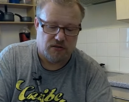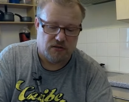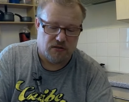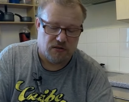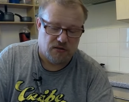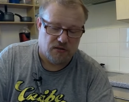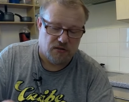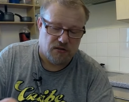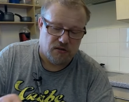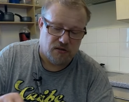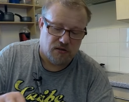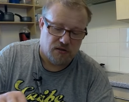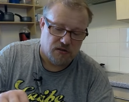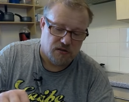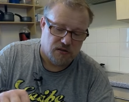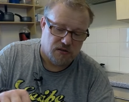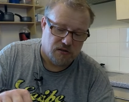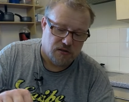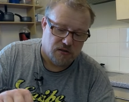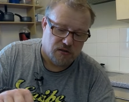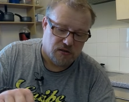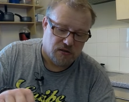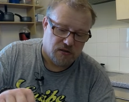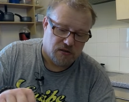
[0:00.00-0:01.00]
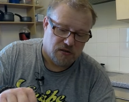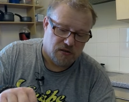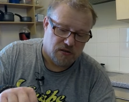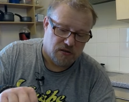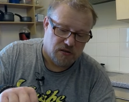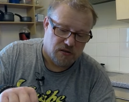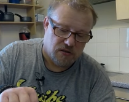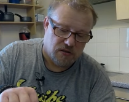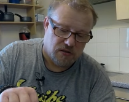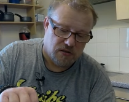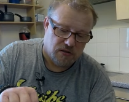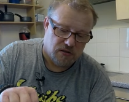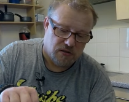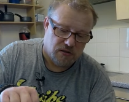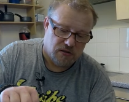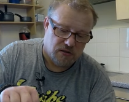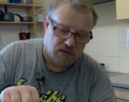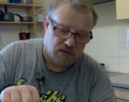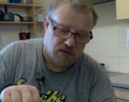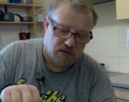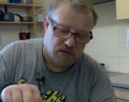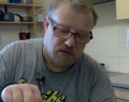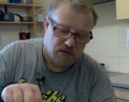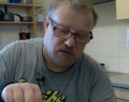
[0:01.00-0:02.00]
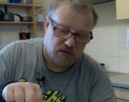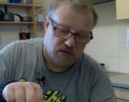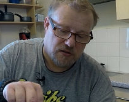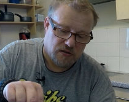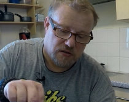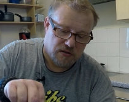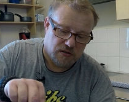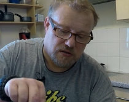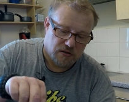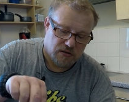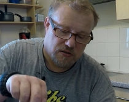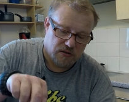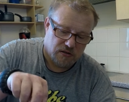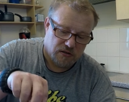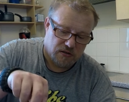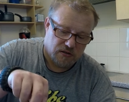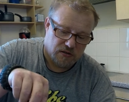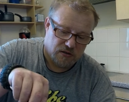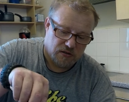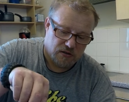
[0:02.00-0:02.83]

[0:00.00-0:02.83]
Nothing is said.